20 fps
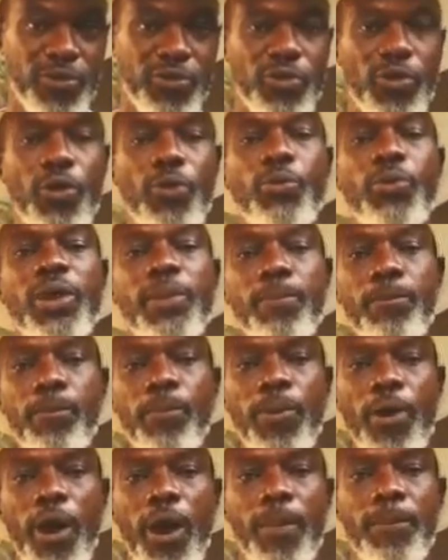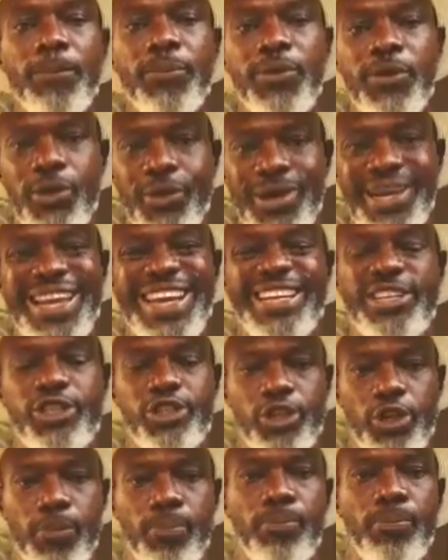So
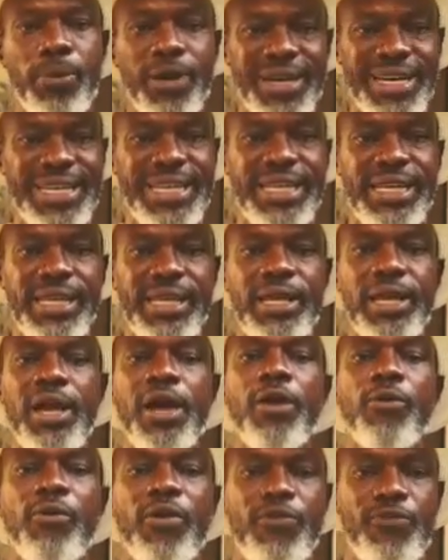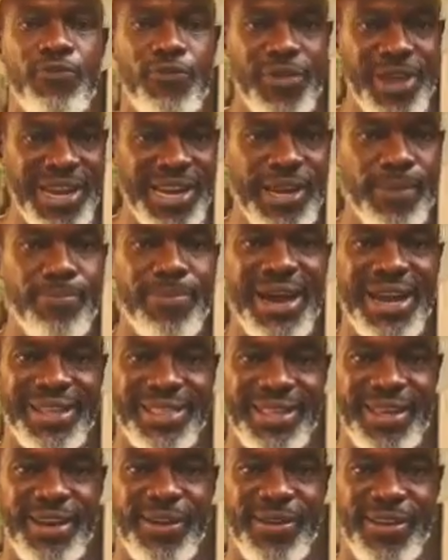repopulate your body with friendly
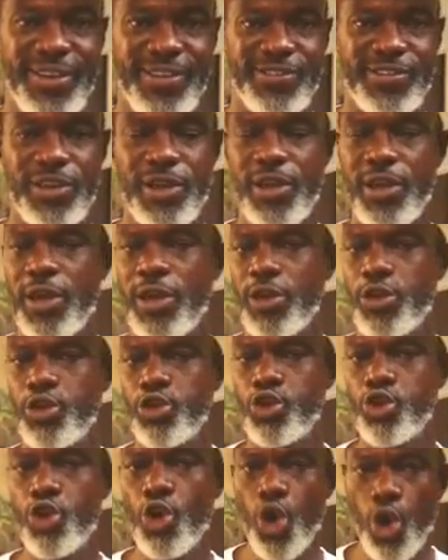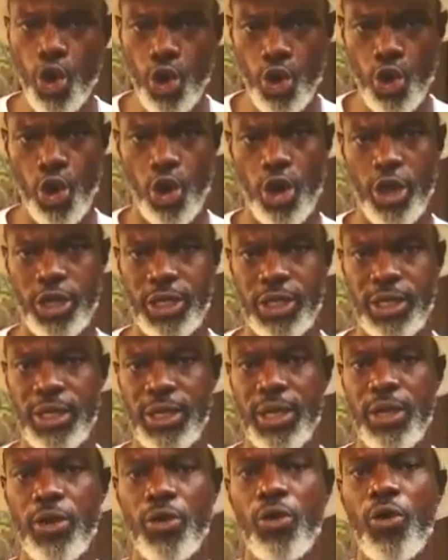bacteria. Yogurt,
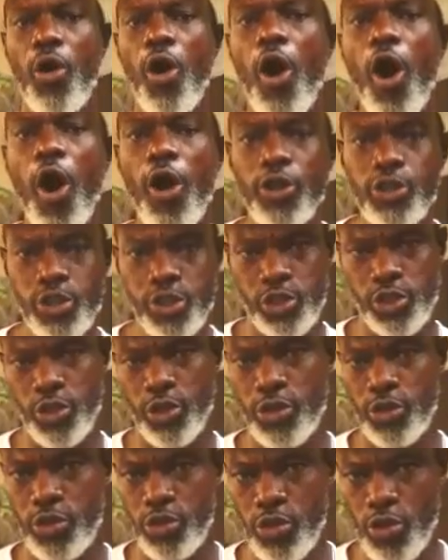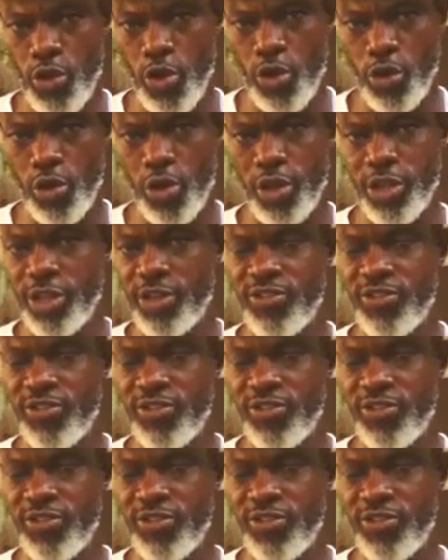cultured yogurt.